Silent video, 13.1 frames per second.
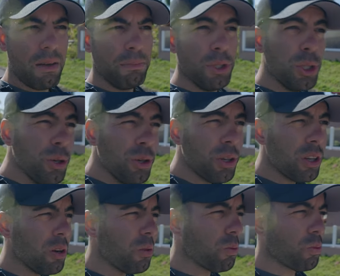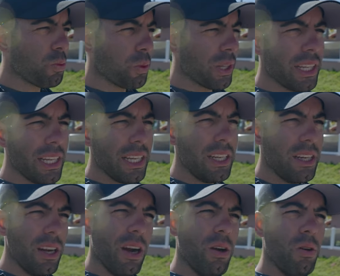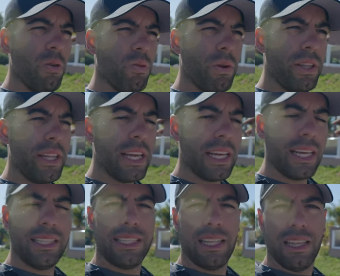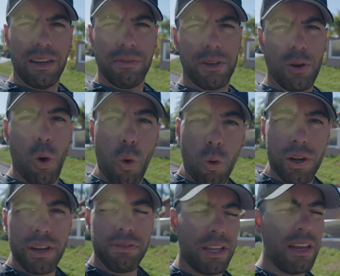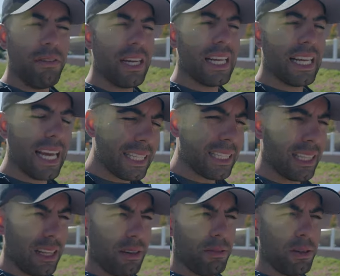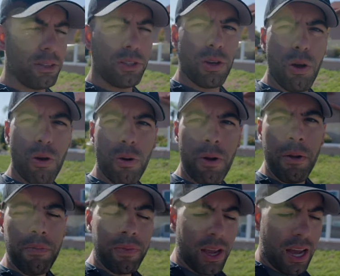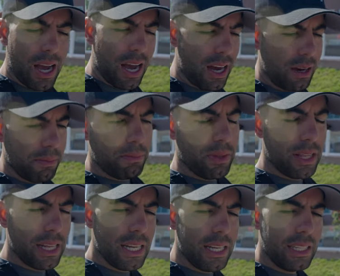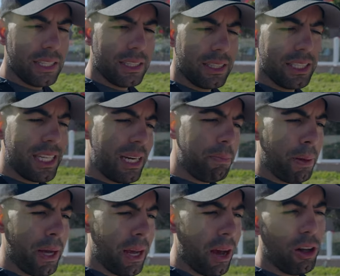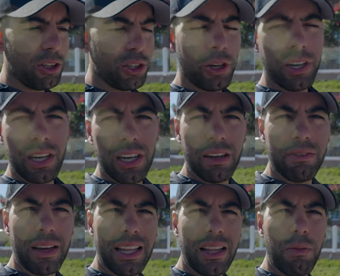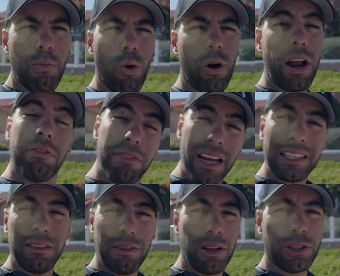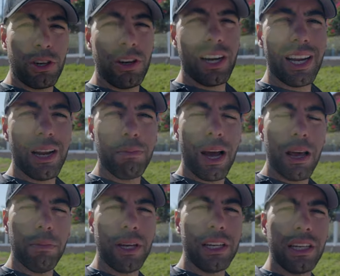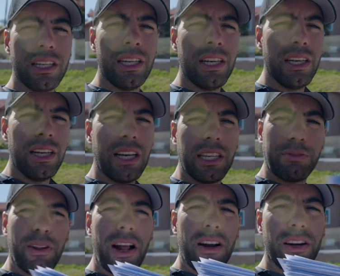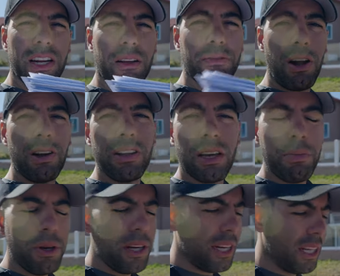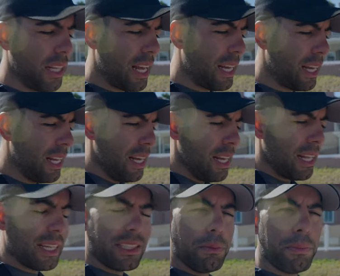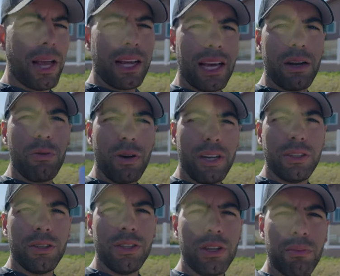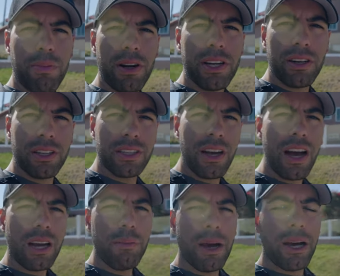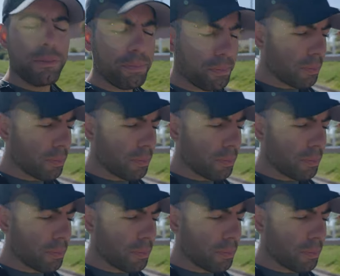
Two, you don't really know when they get delivered or if they even get delivered. So the cheap alternative and the more effective alternative, in my opinion, is flyering the community. And that's something I kind of wanted to jump on here and talk about.